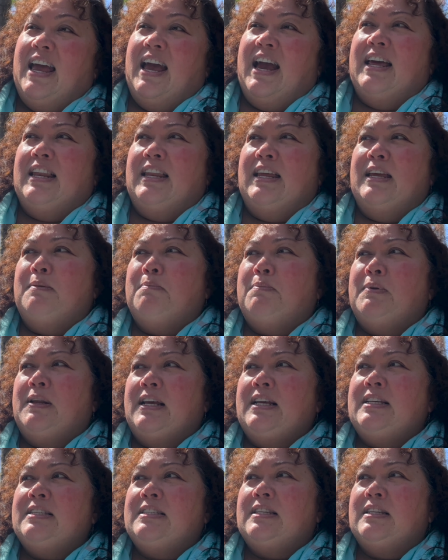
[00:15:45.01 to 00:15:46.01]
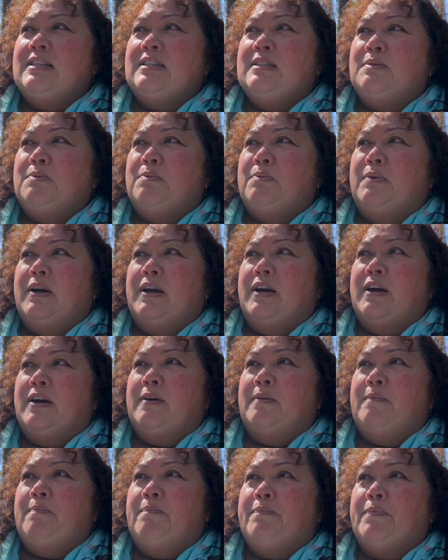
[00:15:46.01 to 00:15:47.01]
And in places
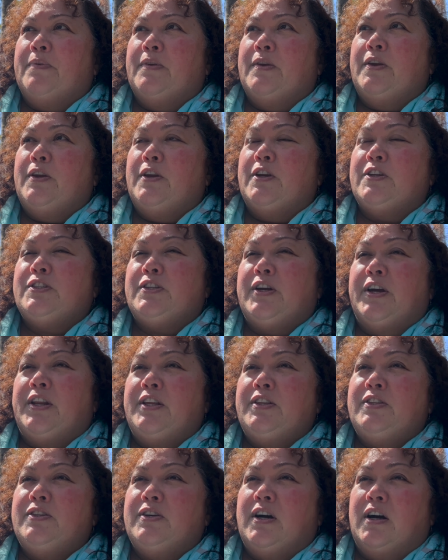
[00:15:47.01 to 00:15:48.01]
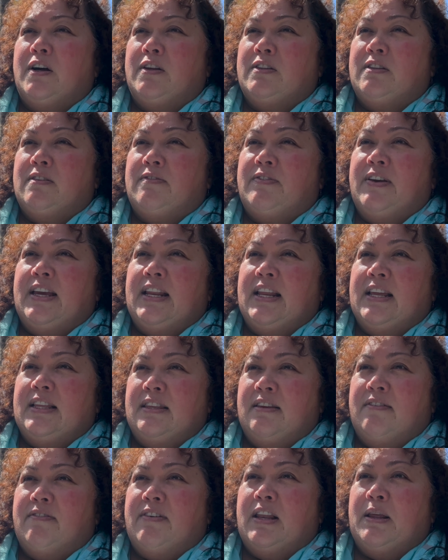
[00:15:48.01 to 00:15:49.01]
where you're starting to cultivate
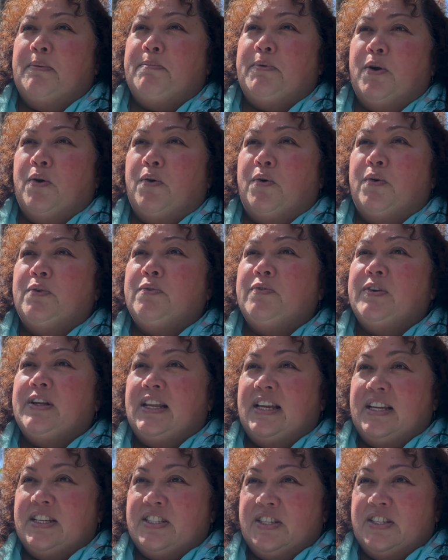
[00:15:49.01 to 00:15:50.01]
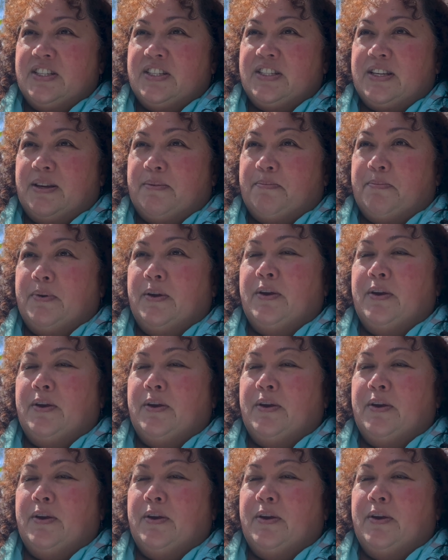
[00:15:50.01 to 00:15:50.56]
and develop your own relationship